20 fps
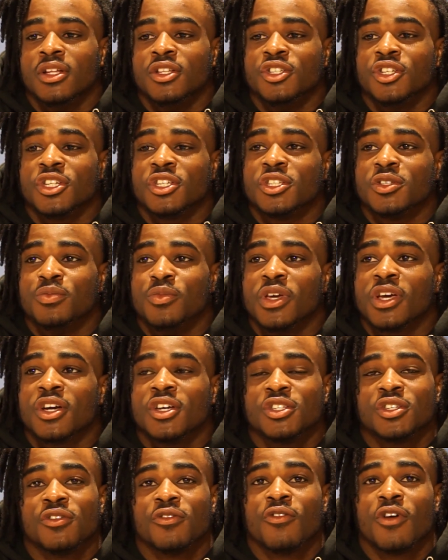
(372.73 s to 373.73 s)
just
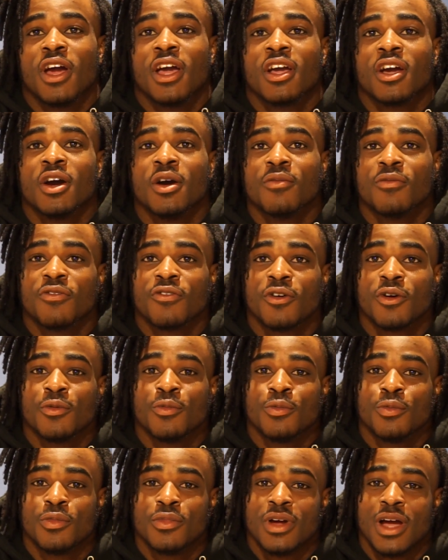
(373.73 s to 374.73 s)
because of where I come
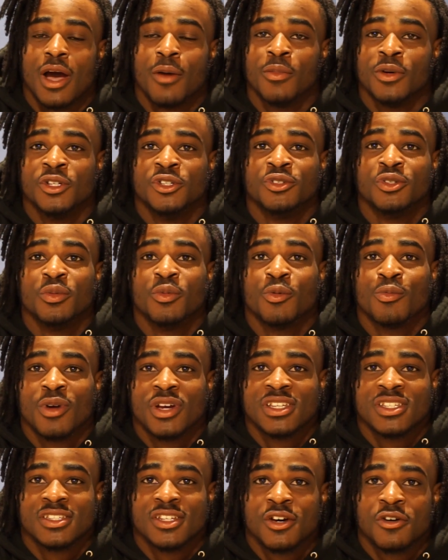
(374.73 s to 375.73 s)
from, I'm a dreamer
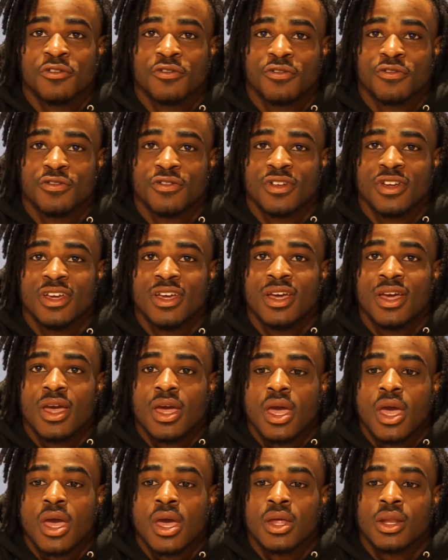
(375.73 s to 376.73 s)
myself.
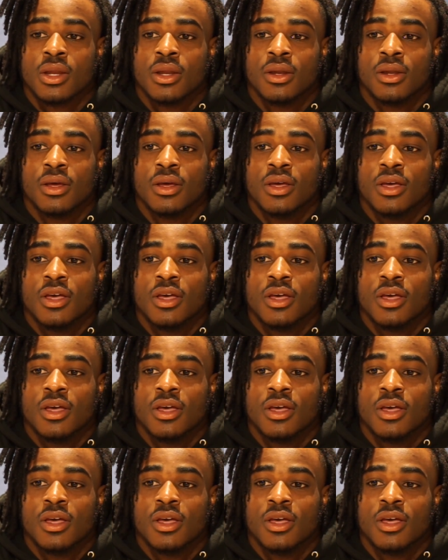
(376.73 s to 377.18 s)
And